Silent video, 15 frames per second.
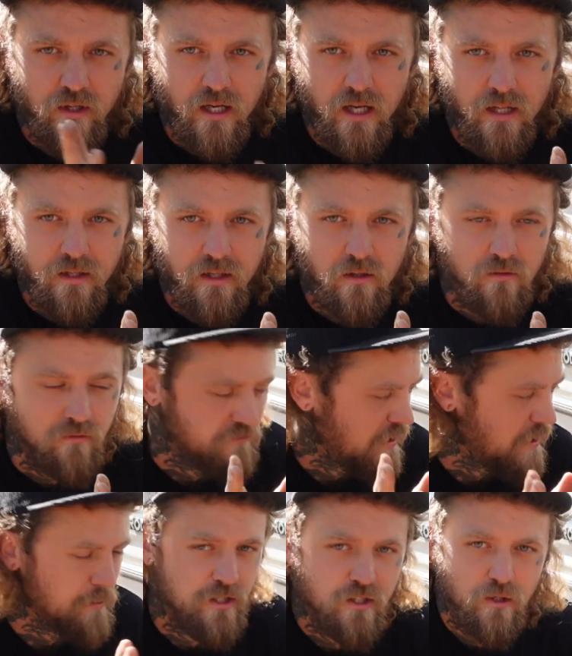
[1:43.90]
the old
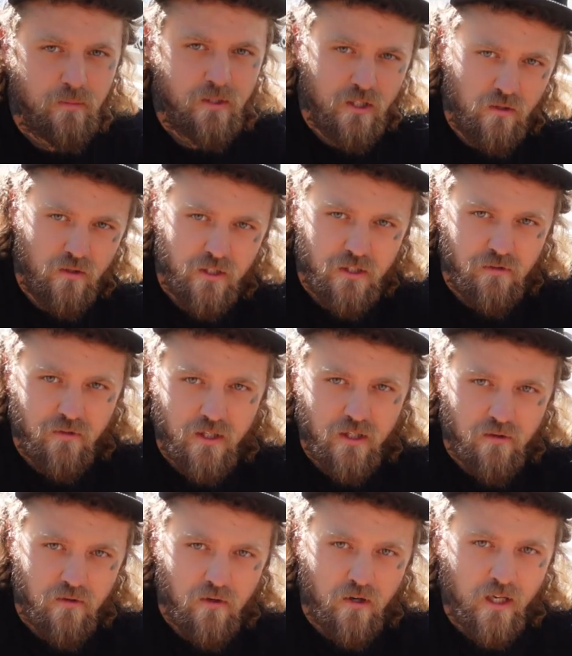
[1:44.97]
family super tourer, this video
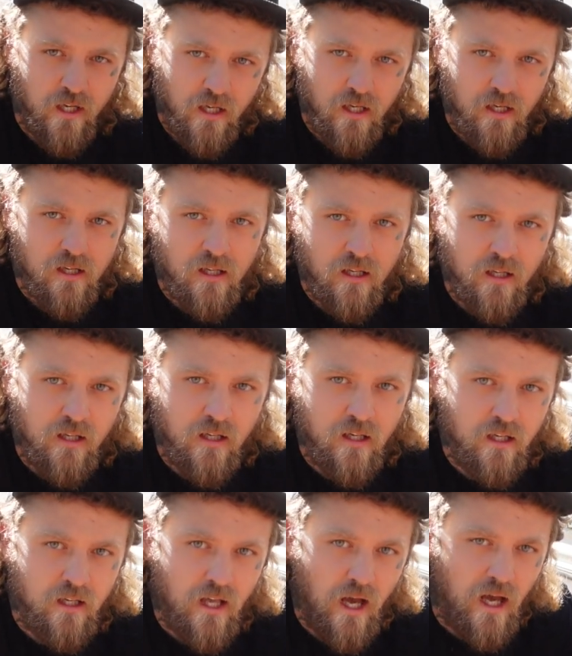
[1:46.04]
right here,
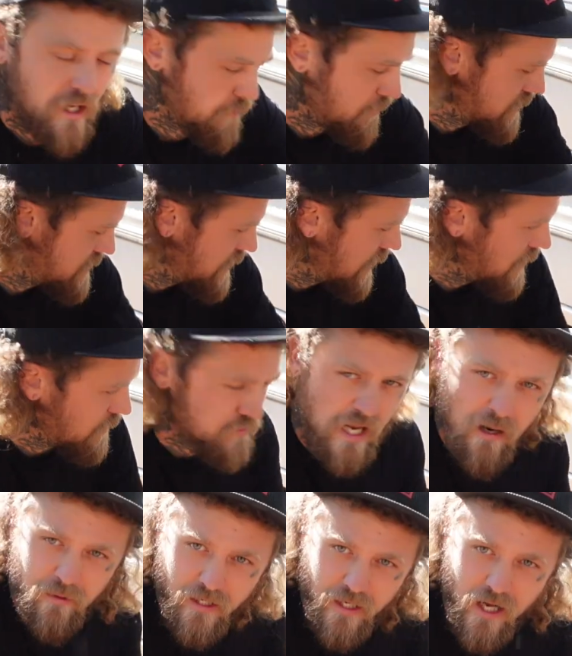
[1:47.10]
you would have seen I was
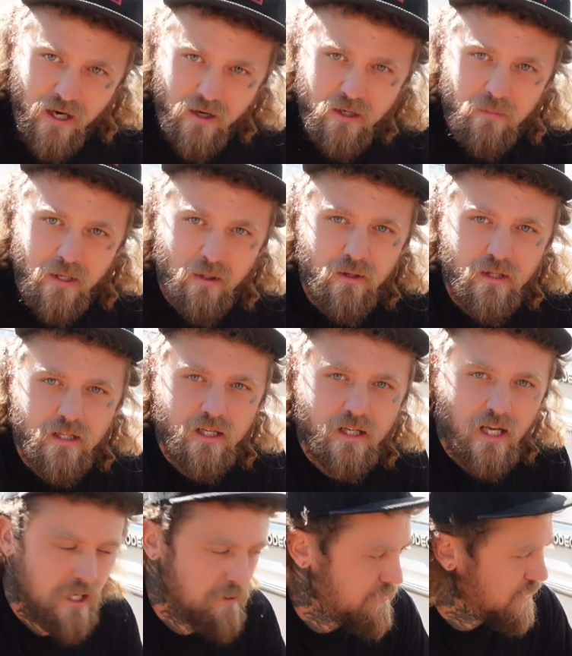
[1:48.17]
umming and ahhing about whether to
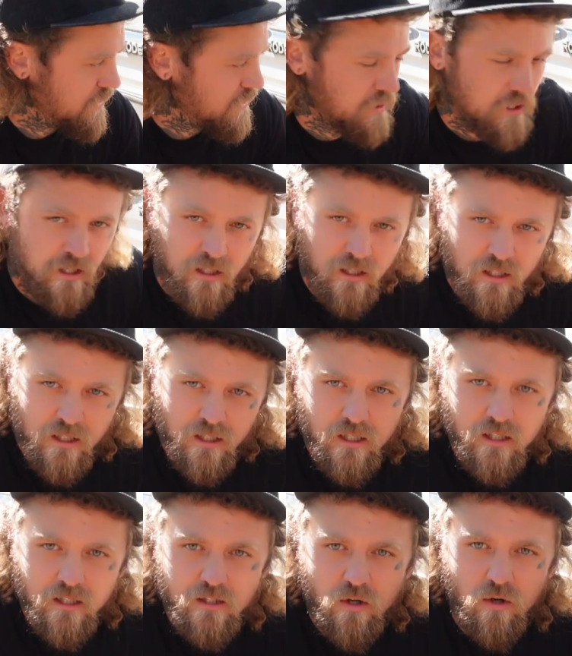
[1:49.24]
keep the
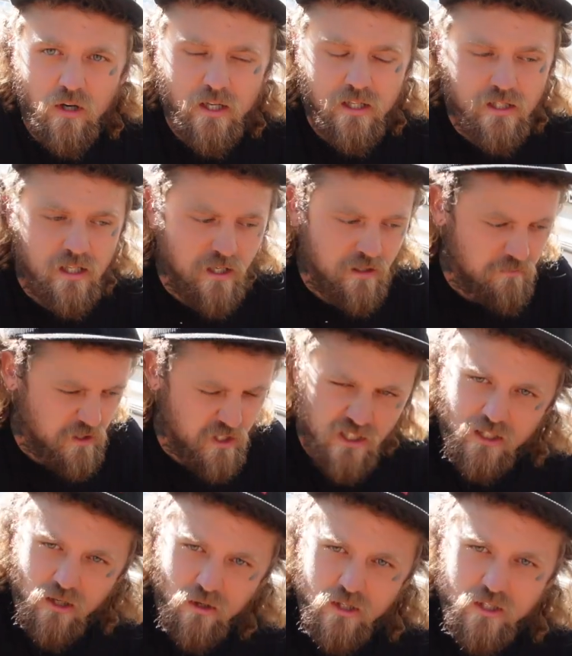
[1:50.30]
tyres the
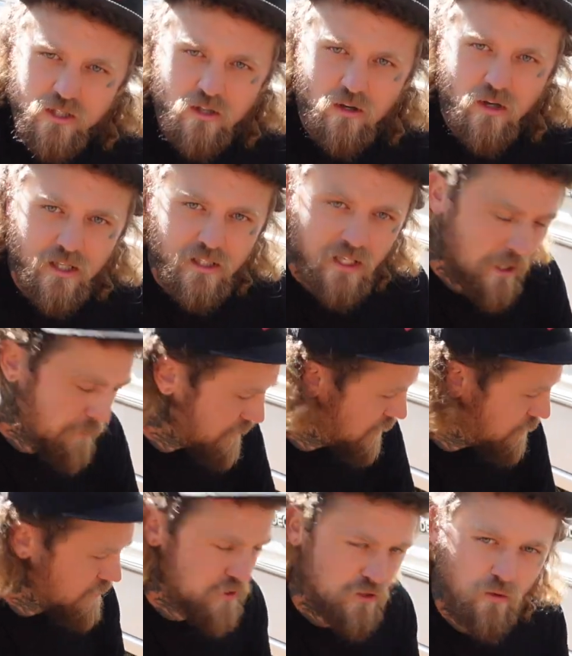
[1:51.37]
stock size, keeping the
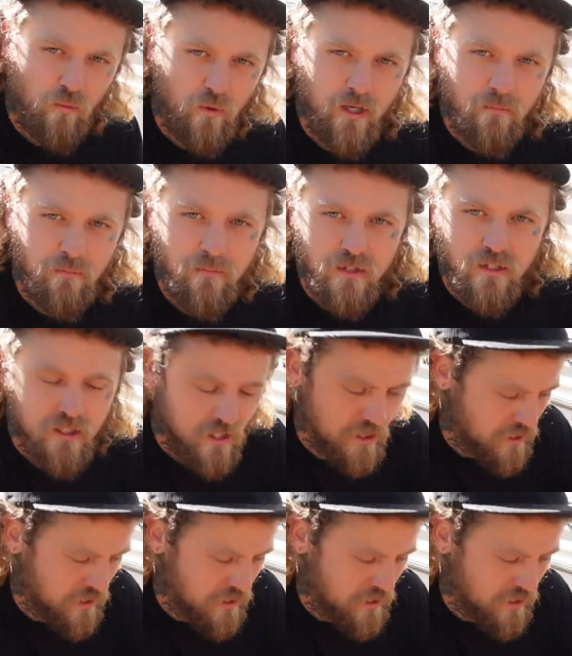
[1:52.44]
original rims.